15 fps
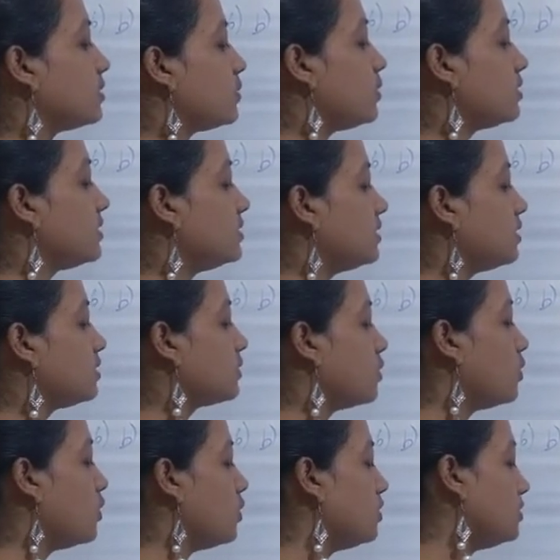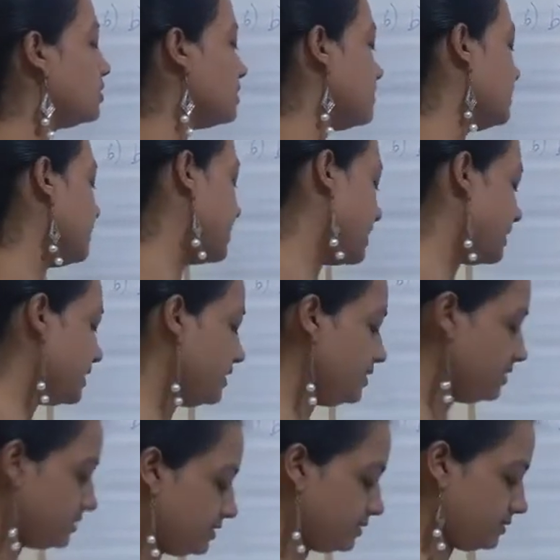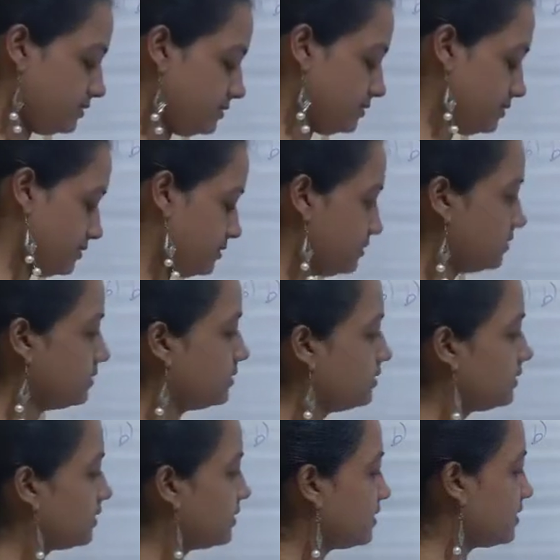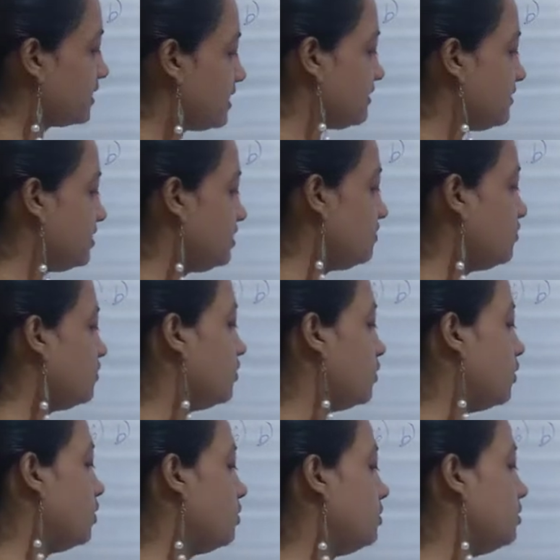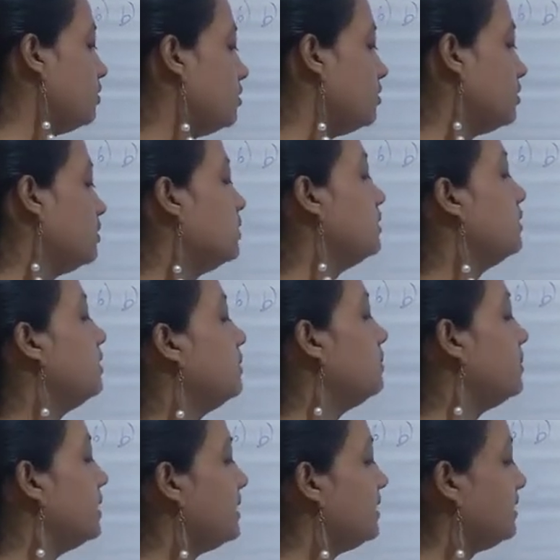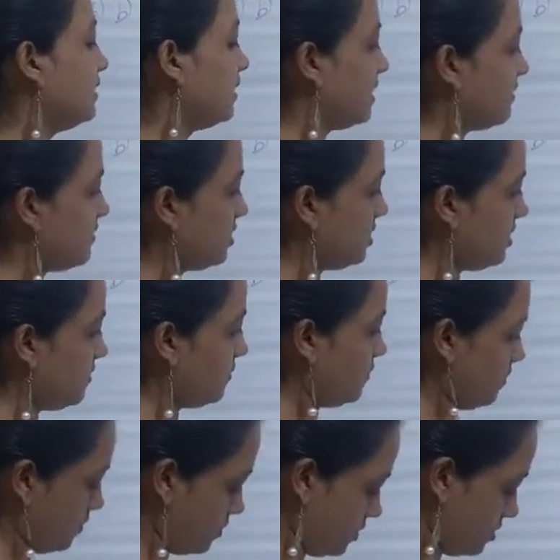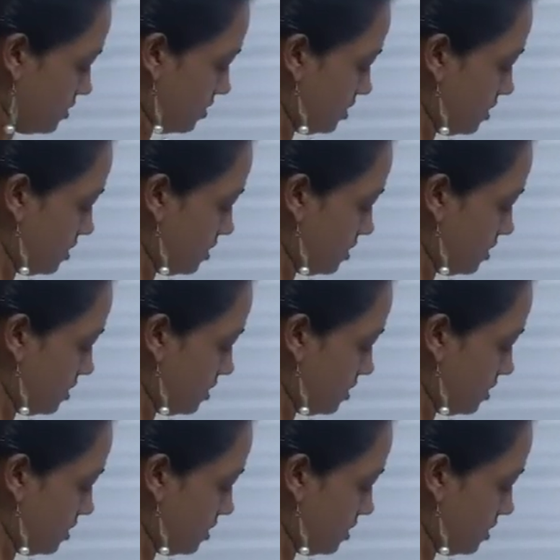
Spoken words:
So what are the scores in Science? 74 plus 74